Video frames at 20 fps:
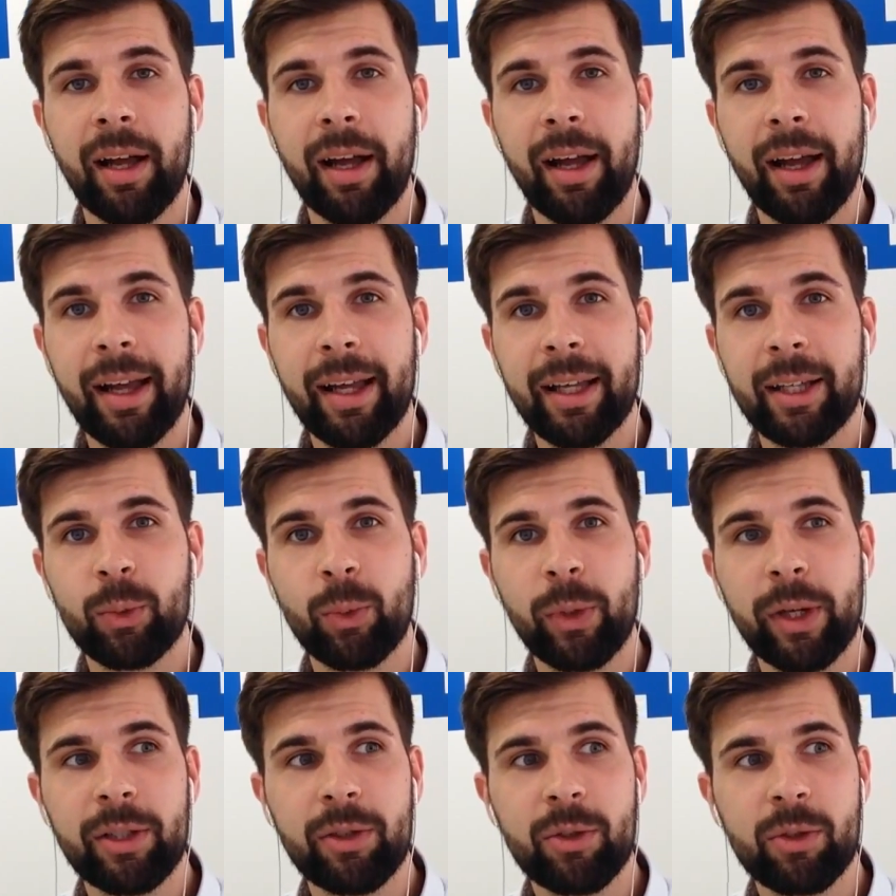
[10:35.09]
And
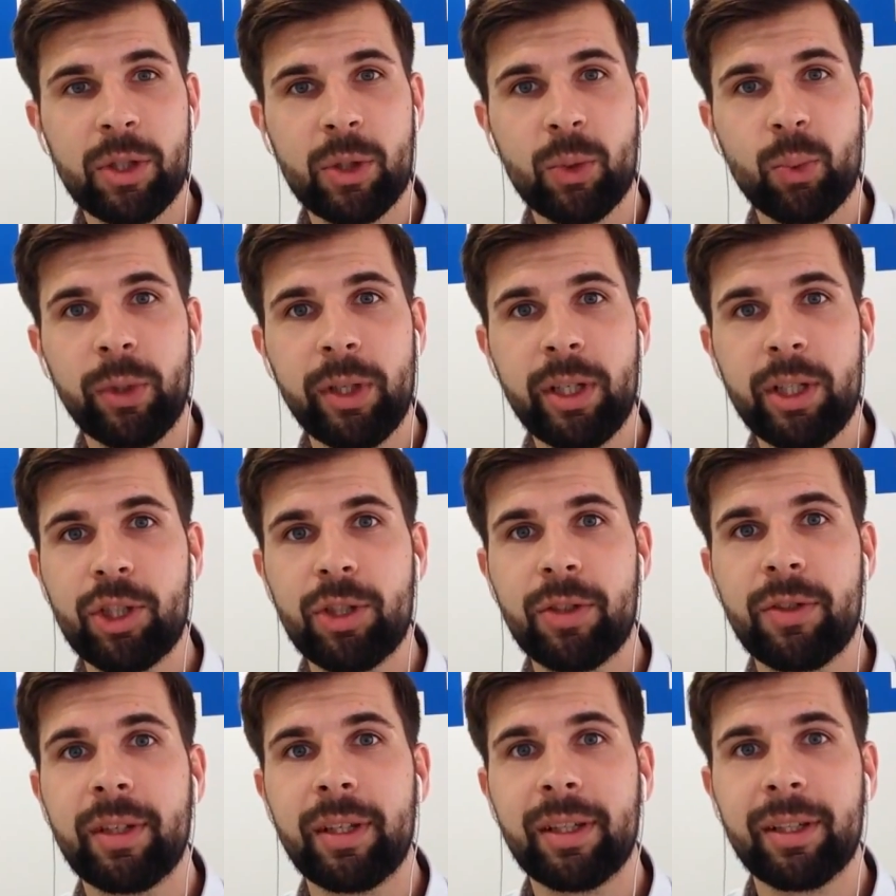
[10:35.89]
when you
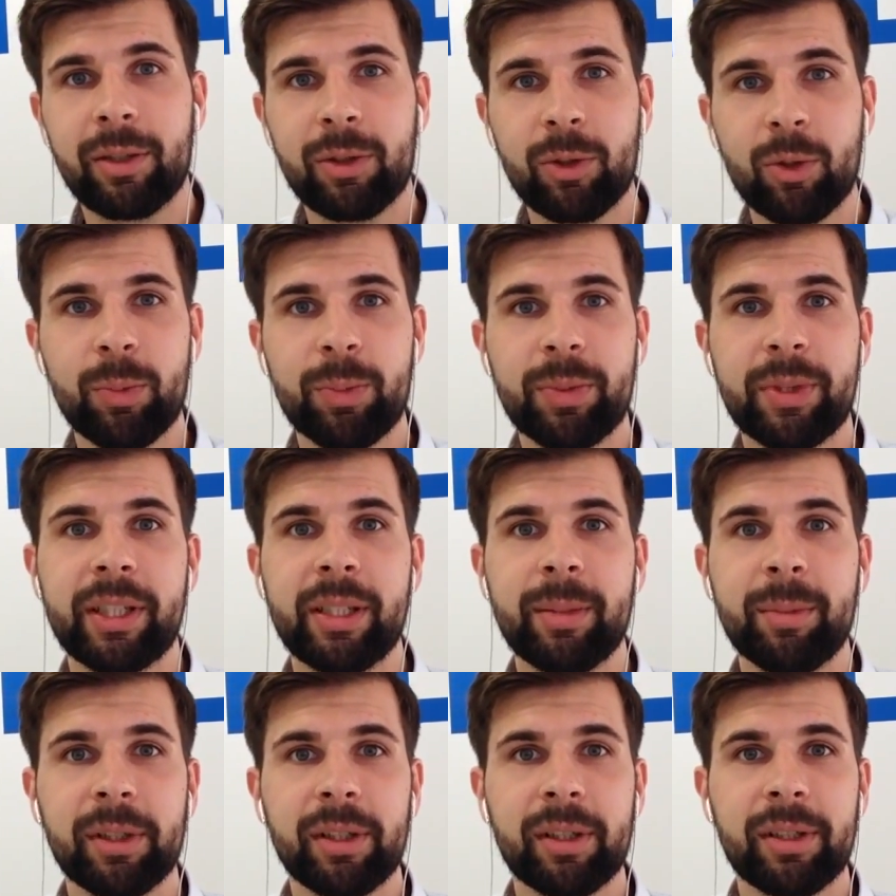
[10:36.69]
switch the group
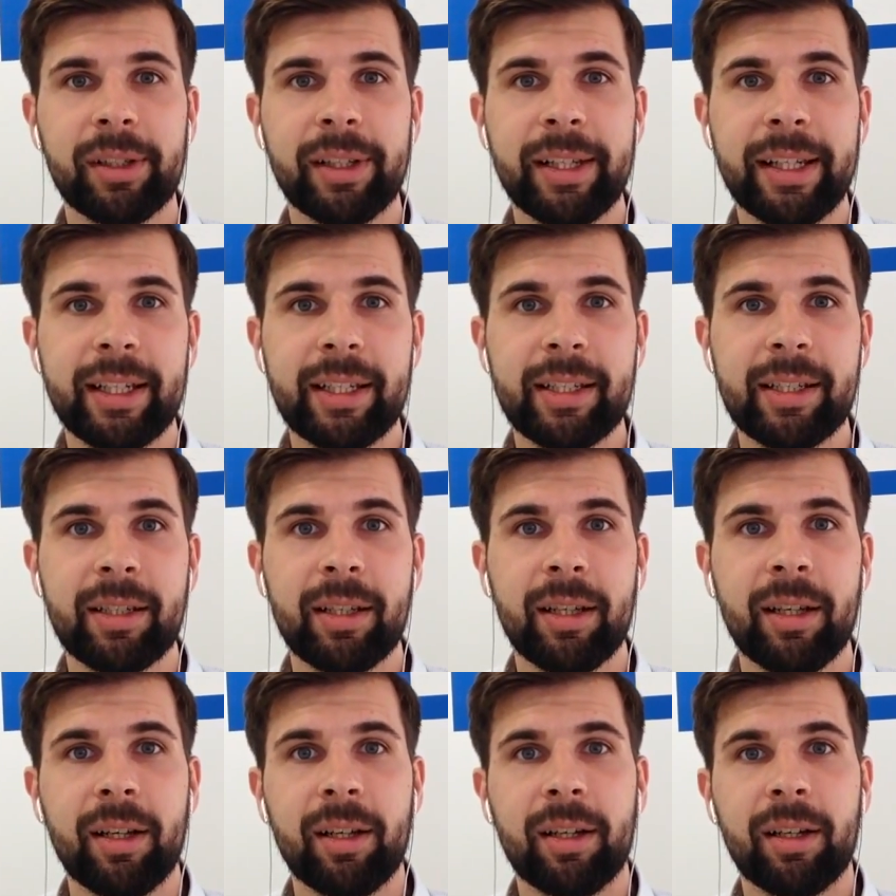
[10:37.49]
similar links
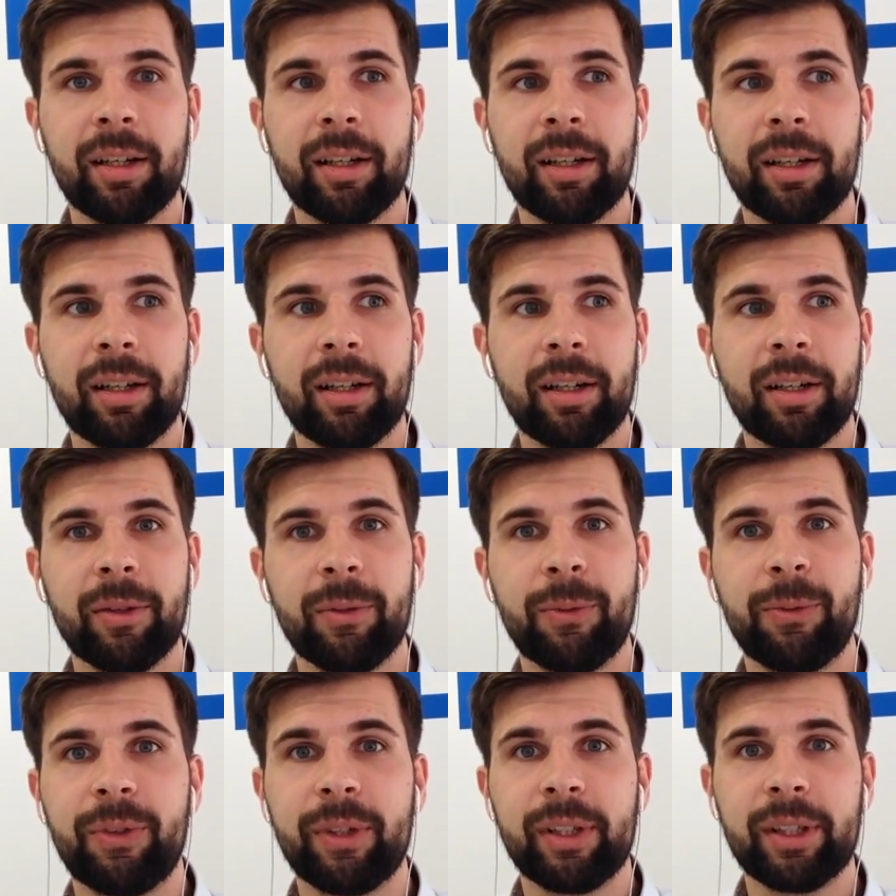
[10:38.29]

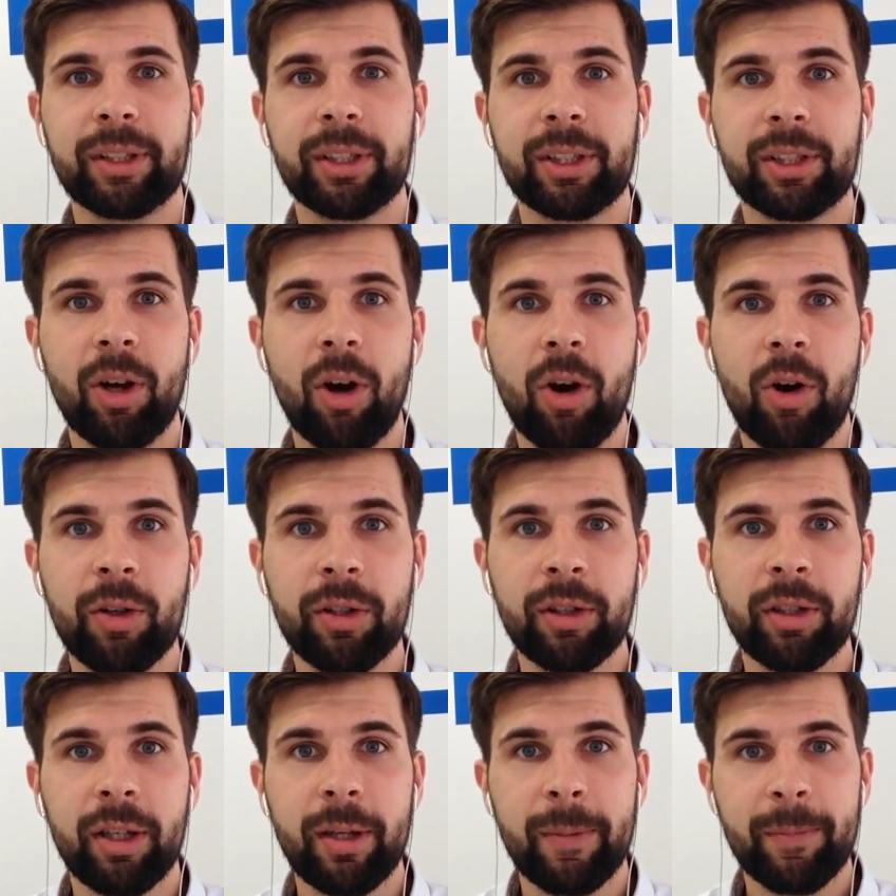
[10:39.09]
filter
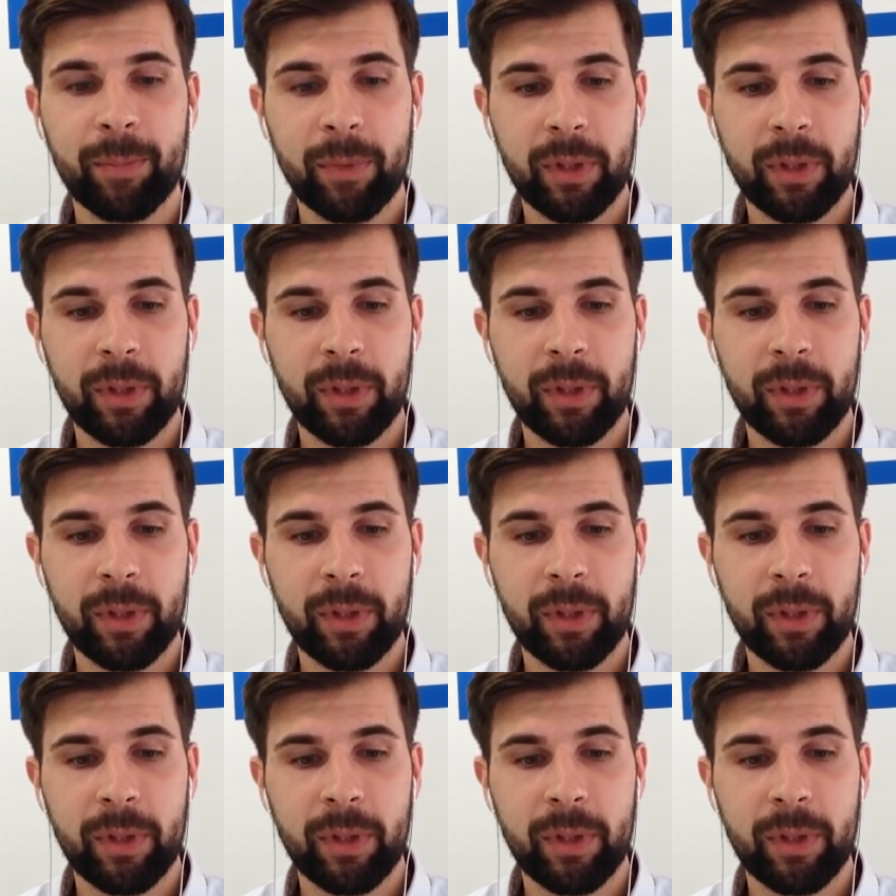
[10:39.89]
on,